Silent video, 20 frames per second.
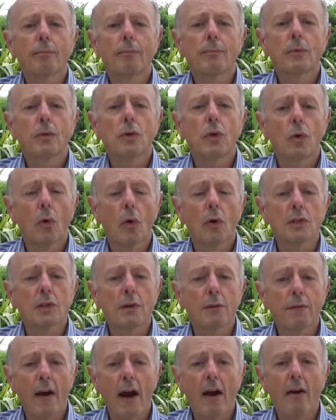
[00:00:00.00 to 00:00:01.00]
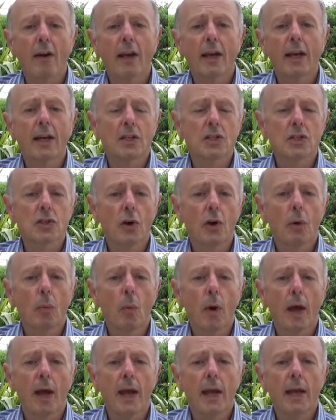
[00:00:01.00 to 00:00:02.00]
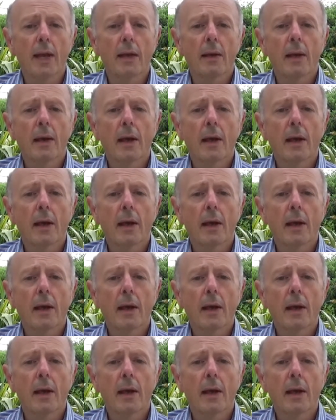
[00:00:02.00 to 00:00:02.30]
neurons firing in a certain way,